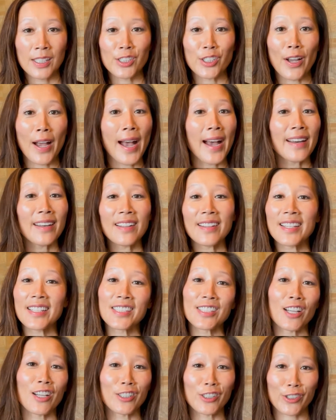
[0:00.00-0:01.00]
how did
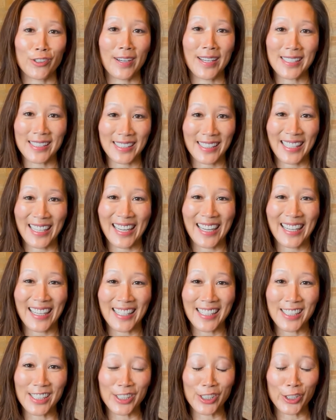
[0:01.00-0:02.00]
this all translate
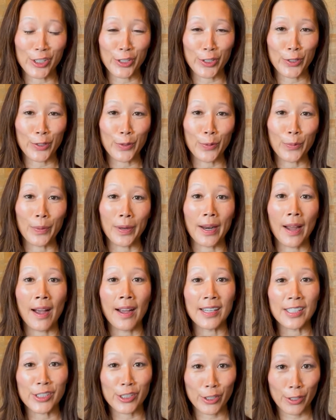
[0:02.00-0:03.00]
into what
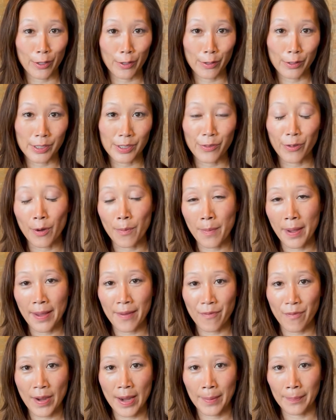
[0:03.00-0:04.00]
I chose for my
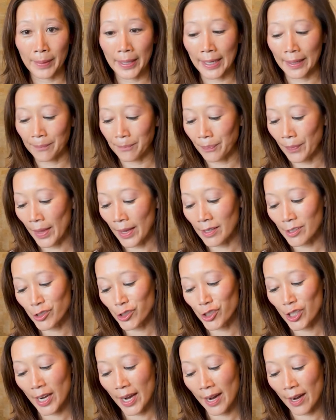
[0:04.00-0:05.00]
family? I'll
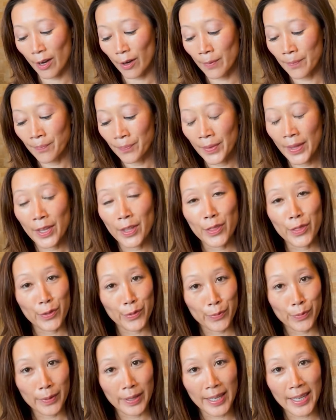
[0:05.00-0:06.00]
share
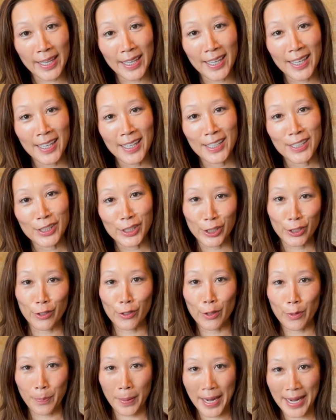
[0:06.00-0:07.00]
3
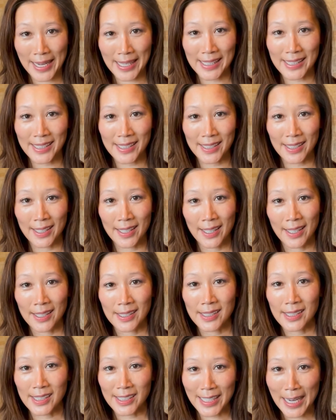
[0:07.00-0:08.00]
toothpaste
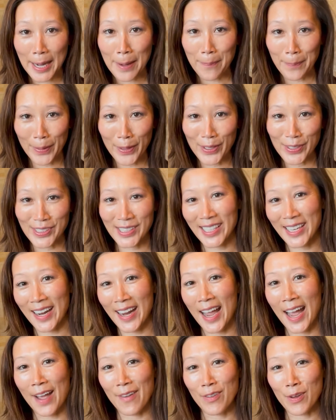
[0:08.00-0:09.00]
staples that I
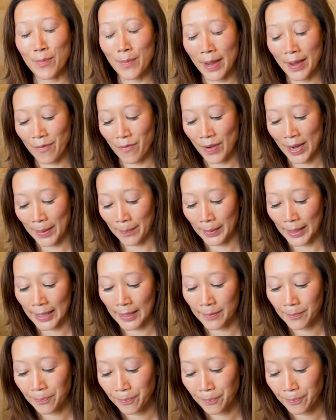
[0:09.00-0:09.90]
have in my family.